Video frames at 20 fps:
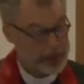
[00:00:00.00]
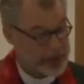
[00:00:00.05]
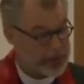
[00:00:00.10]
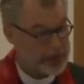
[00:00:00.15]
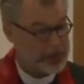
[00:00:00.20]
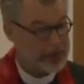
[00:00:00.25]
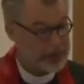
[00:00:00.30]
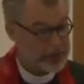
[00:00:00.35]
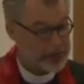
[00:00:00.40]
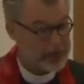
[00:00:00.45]

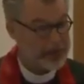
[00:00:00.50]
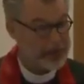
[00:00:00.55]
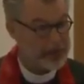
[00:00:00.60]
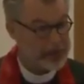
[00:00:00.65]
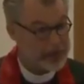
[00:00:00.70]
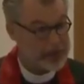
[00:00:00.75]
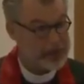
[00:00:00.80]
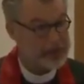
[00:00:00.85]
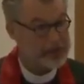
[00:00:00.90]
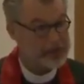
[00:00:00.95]
healing
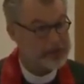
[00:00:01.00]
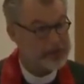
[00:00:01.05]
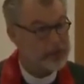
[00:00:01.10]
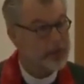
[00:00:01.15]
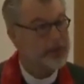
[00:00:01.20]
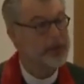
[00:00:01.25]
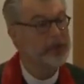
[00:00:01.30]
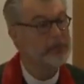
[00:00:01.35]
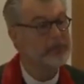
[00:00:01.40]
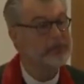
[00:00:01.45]
is,
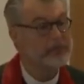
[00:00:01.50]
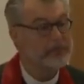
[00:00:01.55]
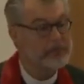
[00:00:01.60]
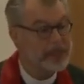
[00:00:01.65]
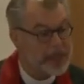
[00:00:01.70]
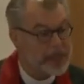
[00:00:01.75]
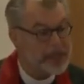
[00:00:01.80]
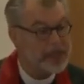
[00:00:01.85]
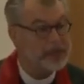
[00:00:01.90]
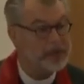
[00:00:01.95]
what it
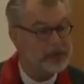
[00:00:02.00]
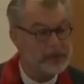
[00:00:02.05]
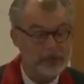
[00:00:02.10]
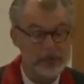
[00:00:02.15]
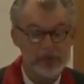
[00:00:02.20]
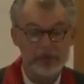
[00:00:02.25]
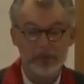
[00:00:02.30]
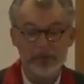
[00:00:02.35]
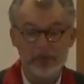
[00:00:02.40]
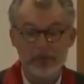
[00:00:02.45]

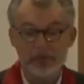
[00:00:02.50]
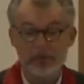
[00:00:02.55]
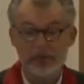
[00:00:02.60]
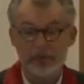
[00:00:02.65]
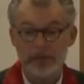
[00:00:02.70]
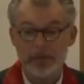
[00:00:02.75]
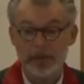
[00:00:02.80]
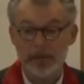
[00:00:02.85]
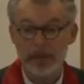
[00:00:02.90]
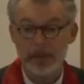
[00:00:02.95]
means to
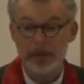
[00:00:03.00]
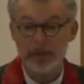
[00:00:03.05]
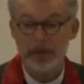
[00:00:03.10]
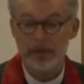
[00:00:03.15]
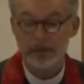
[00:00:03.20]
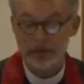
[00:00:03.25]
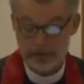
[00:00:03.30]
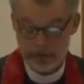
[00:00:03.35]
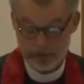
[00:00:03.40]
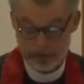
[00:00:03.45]
be healed,